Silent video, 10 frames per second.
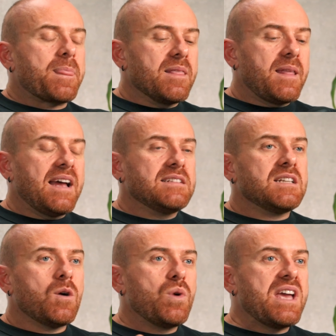Then
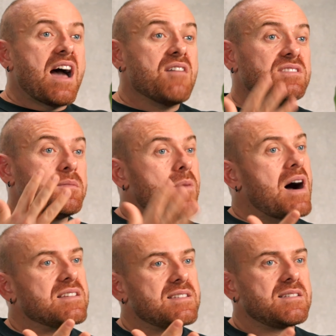we have the
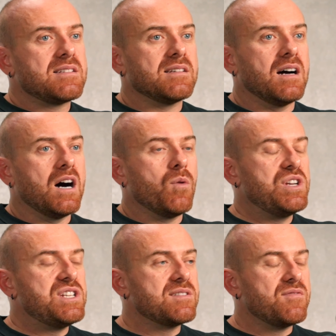mast,
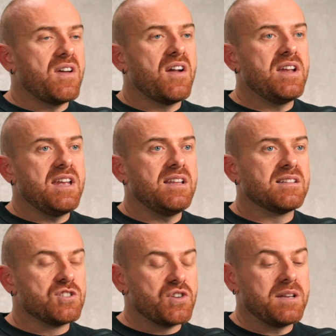which is the
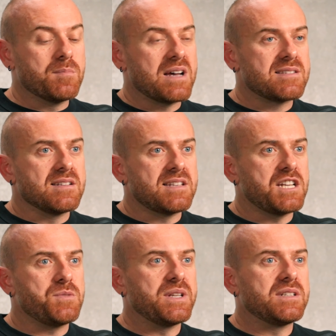drilling mast
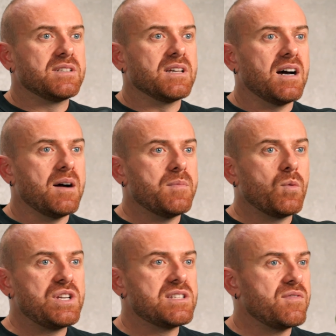attachment,
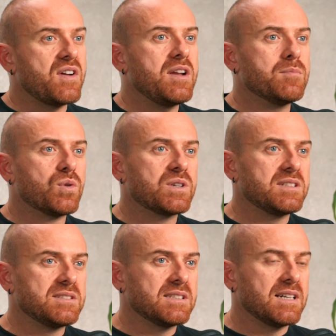which is a very important